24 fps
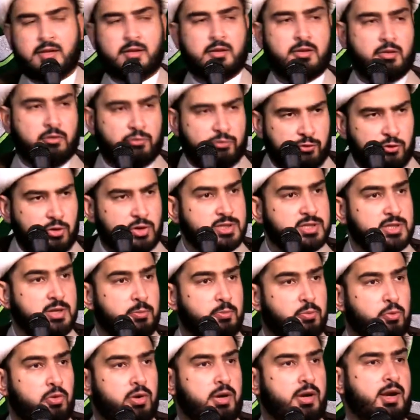The first
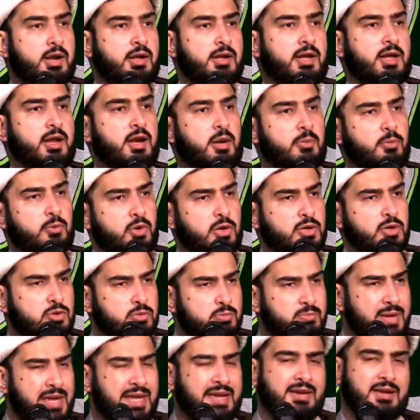important, again, I'm going to
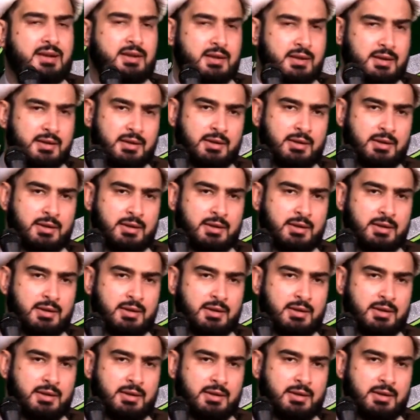make